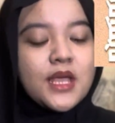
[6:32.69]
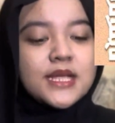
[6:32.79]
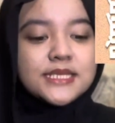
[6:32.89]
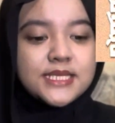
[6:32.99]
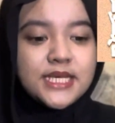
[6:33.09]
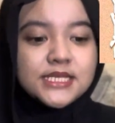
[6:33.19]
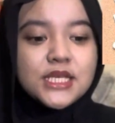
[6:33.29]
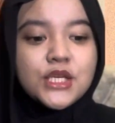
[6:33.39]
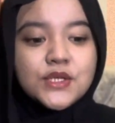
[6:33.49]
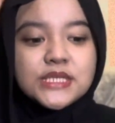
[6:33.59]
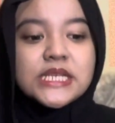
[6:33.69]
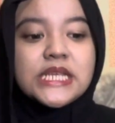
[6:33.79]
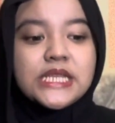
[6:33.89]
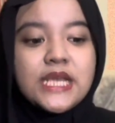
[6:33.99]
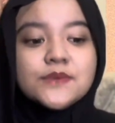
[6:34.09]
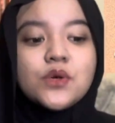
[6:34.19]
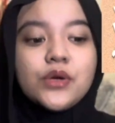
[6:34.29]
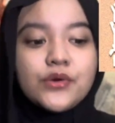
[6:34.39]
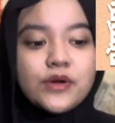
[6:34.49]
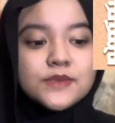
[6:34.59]
Sixth, using nicknames or
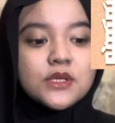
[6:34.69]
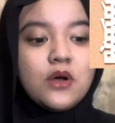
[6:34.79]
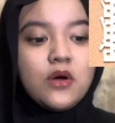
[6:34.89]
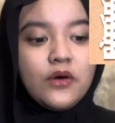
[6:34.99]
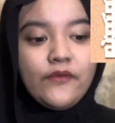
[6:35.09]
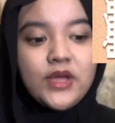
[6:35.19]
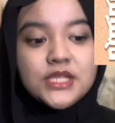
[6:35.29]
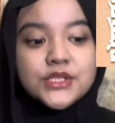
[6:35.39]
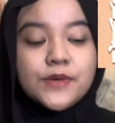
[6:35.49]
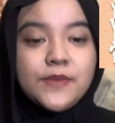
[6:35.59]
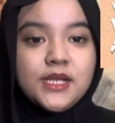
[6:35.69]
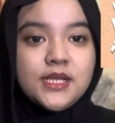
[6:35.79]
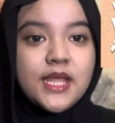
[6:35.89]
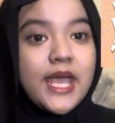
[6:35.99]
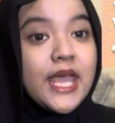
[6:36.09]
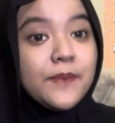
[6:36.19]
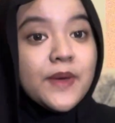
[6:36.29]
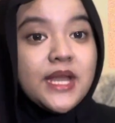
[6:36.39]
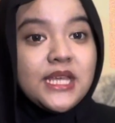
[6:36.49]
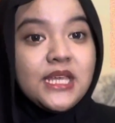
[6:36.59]
terms of endearment. Hey
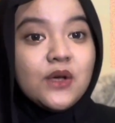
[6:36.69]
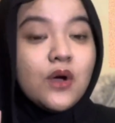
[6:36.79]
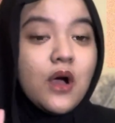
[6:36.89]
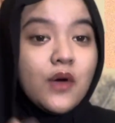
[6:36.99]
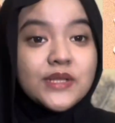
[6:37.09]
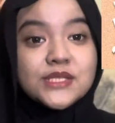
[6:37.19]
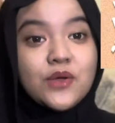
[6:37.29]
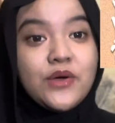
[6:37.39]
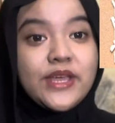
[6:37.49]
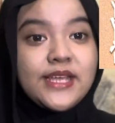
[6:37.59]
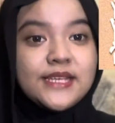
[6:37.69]
buddy, how is it going?